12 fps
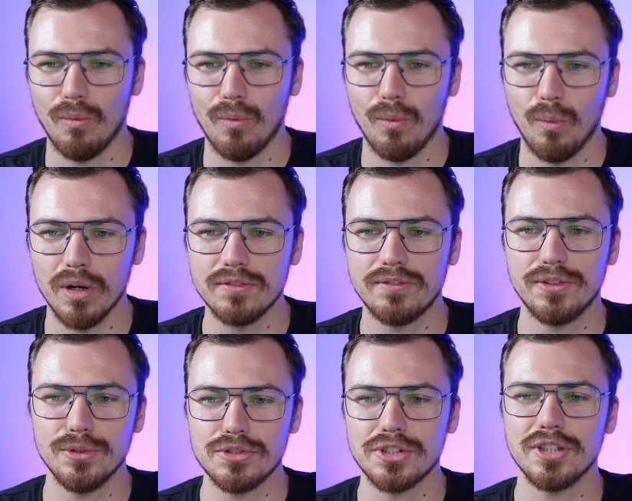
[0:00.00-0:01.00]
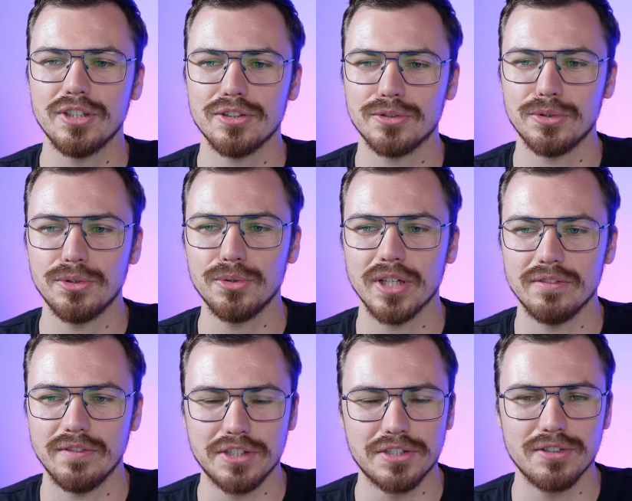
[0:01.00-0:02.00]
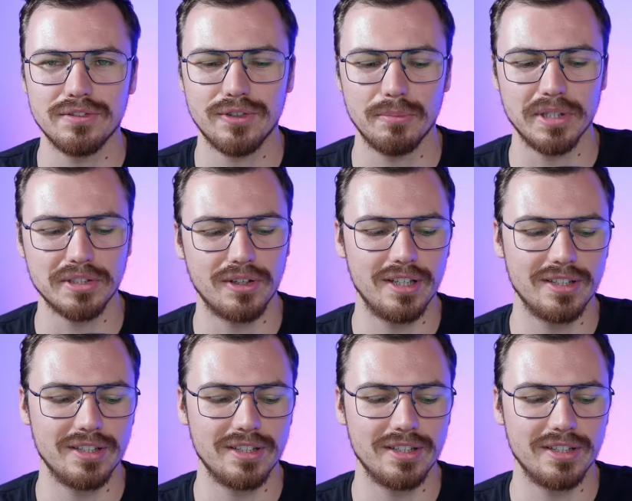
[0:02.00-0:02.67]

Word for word: What future do you envision for Bitcoin?